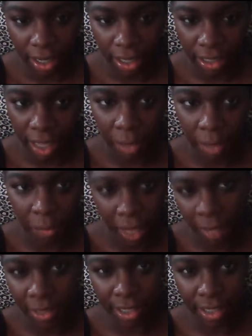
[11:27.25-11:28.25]
he's like
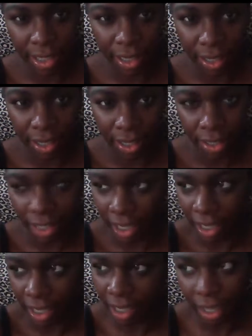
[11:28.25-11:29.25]
babysitting her.
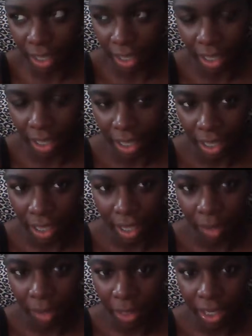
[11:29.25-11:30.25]
Like,
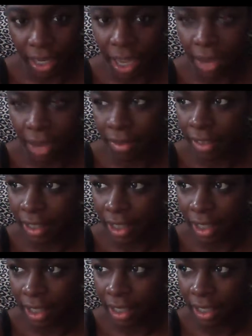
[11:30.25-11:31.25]
I mean, you're not
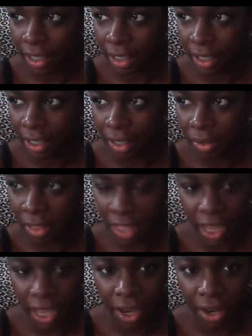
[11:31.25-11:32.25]
really
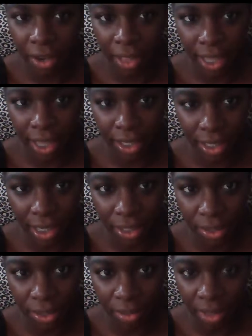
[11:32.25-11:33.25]
there. Like she
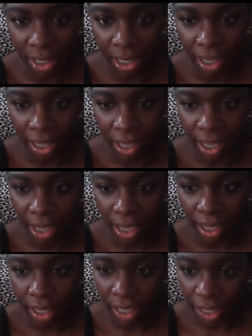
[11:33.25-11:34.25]
needs you to be.
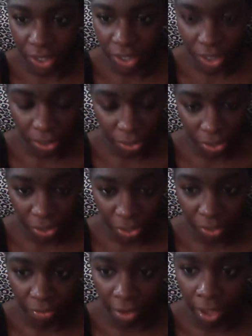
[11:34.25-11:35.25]
Yes, she knows you're
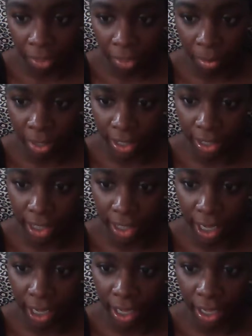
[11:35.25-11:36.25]
her father, but it's
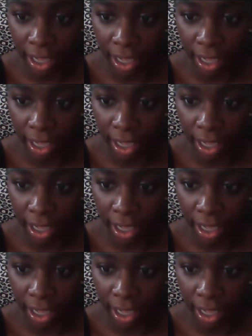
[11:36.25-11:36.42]
like